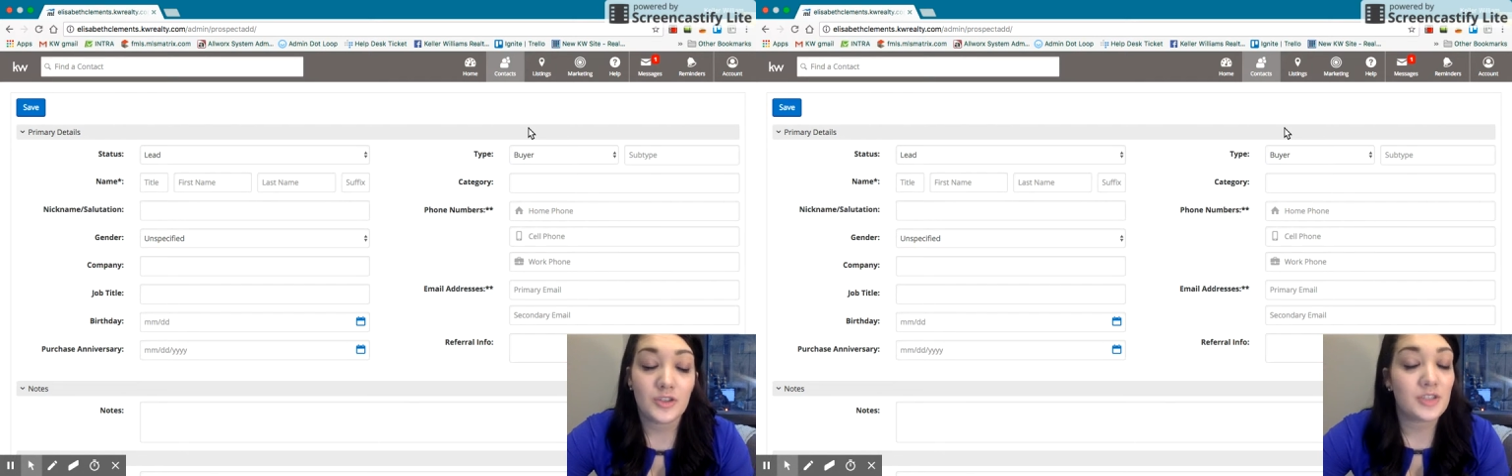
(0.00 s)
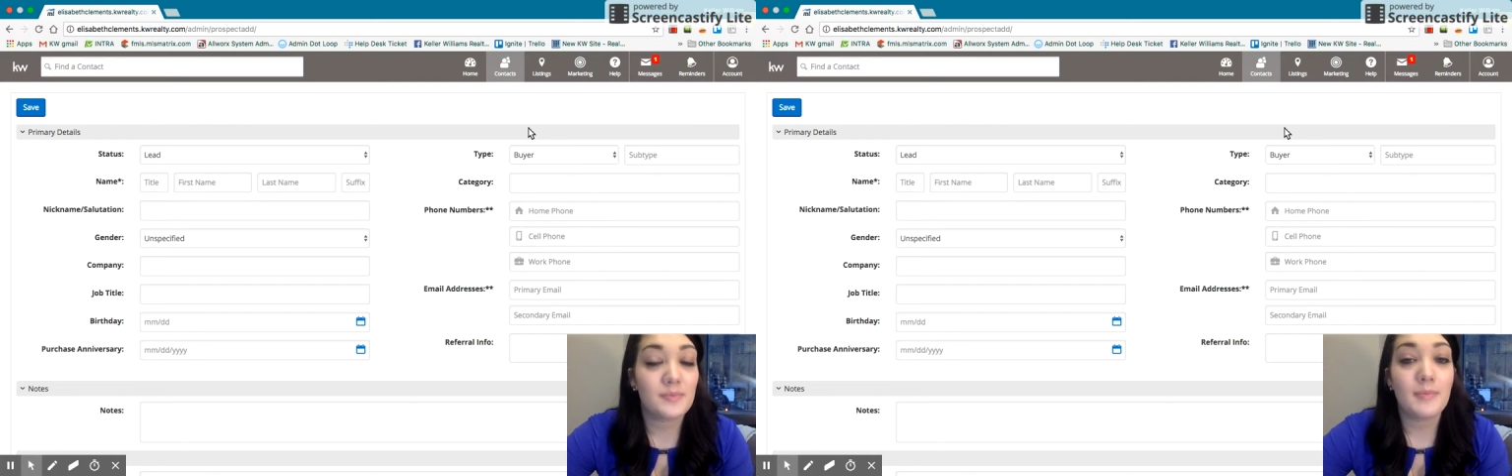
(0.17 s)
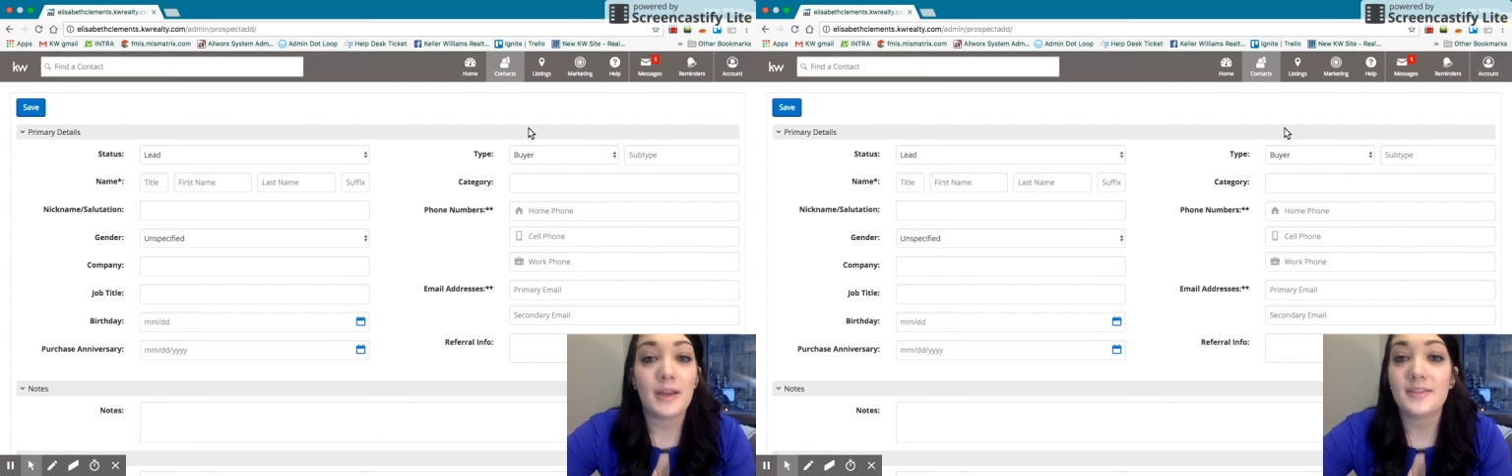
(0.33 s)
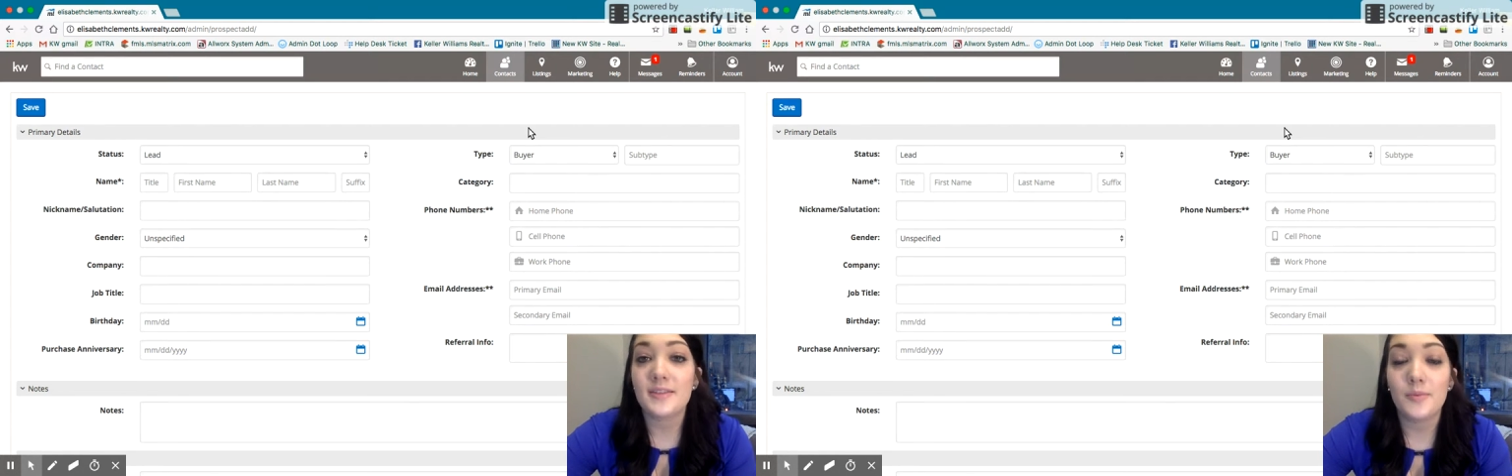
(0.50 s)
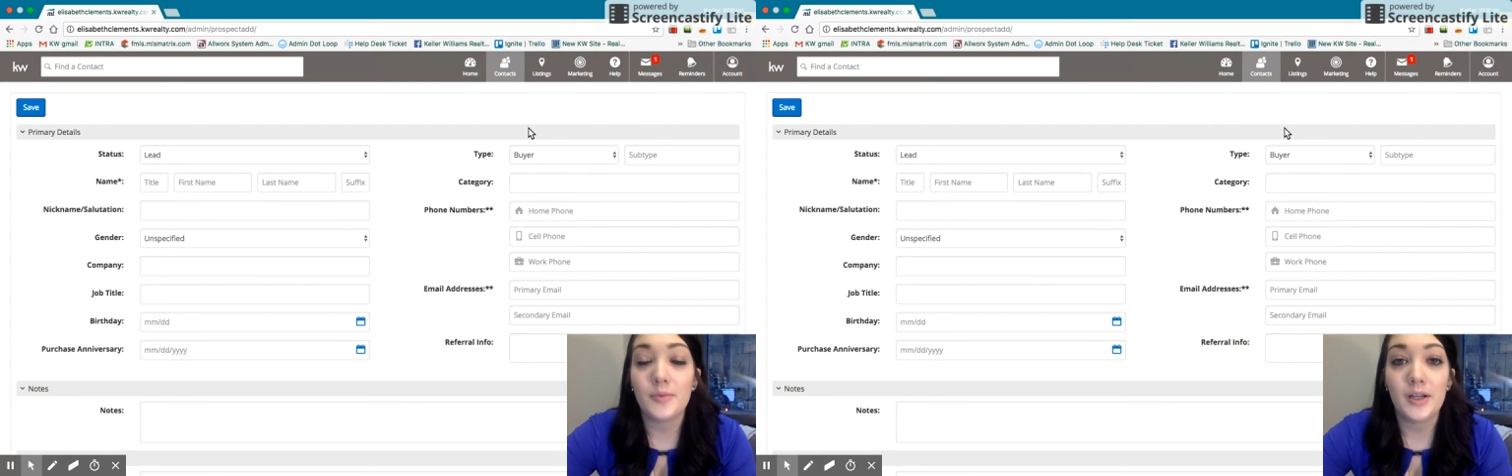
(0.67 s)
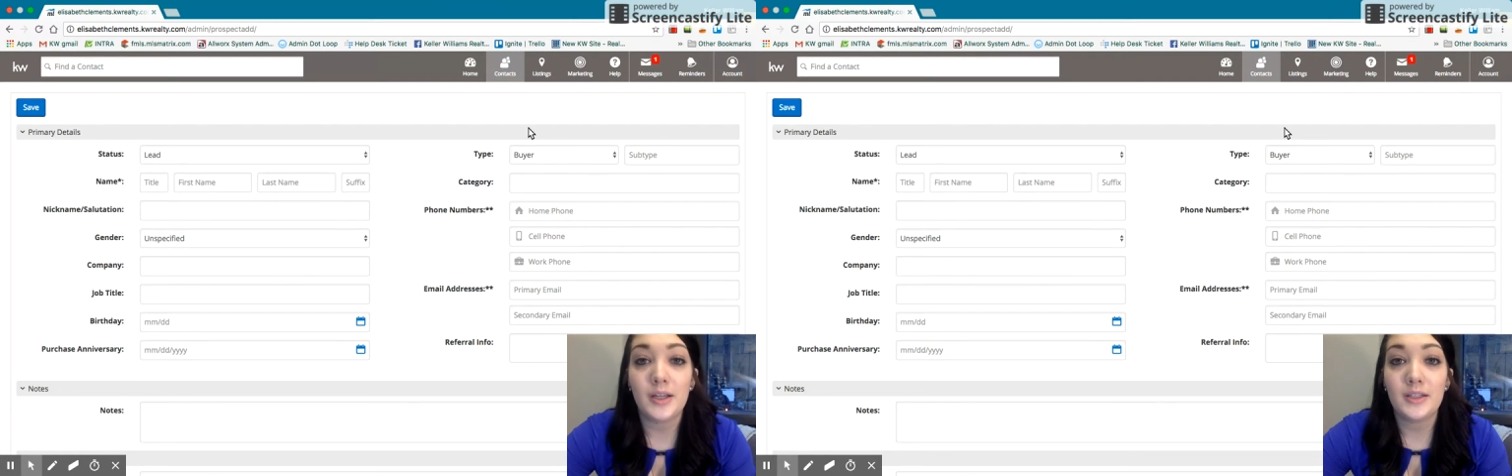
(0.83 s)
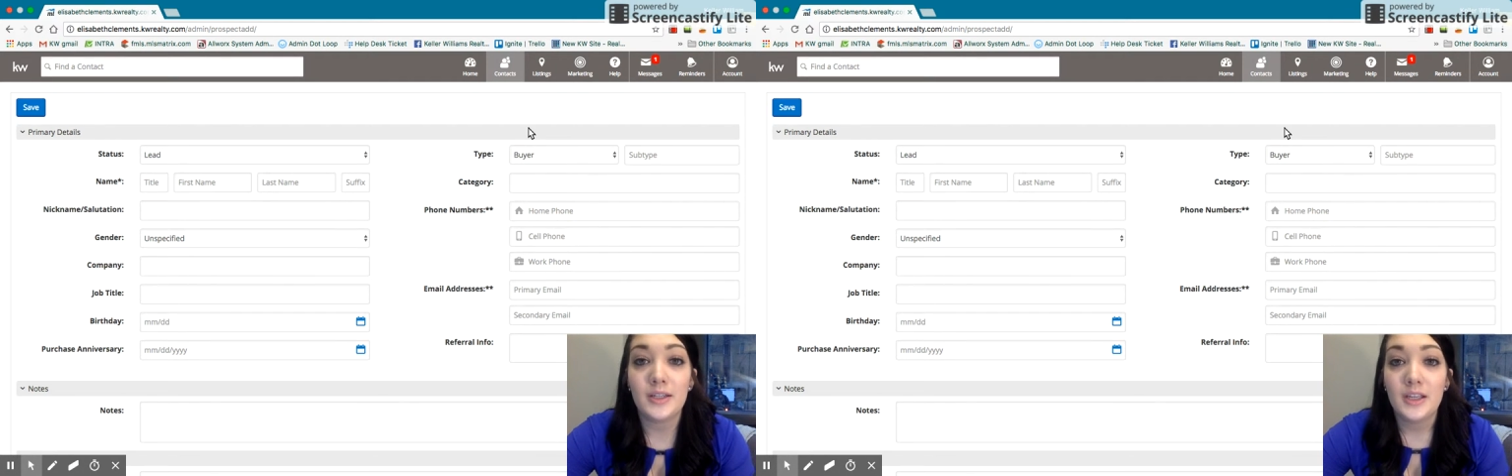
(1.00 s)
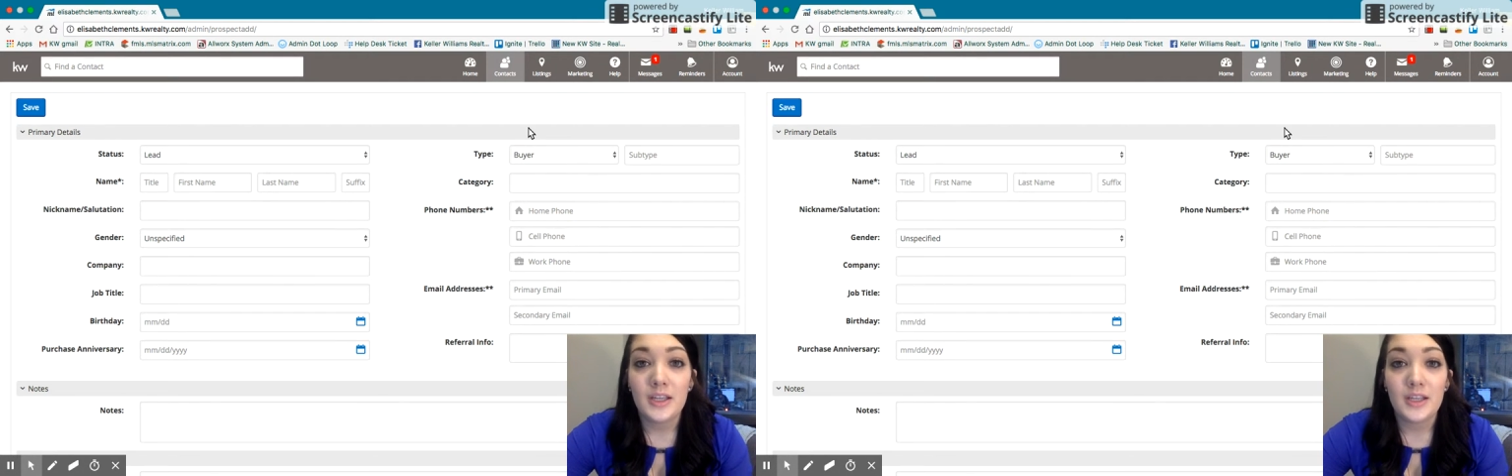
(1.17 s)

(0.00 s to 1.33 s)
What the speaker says: just met someone,